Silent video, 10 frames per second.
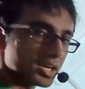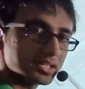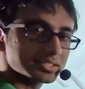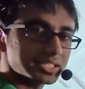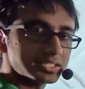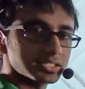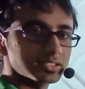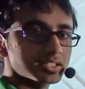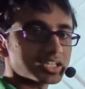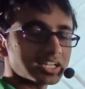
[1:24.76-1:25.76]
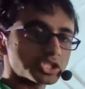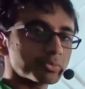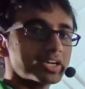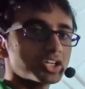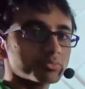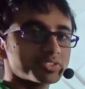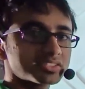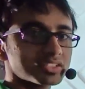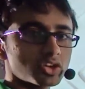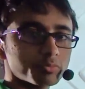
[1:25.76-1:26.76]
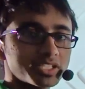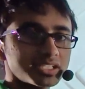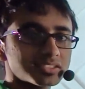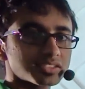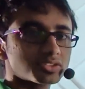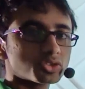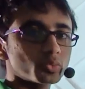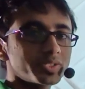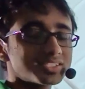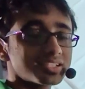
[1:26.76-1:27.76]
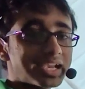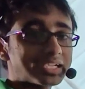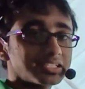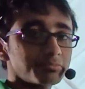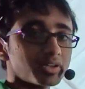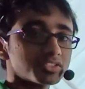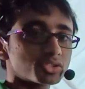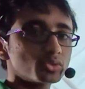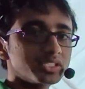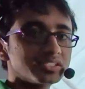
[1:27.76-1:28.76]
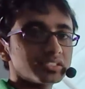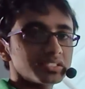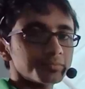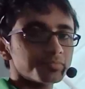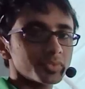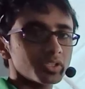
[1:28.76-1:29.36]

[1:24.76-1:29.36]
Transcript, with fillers: learned that transparent objects are objects through which light can pass through easily.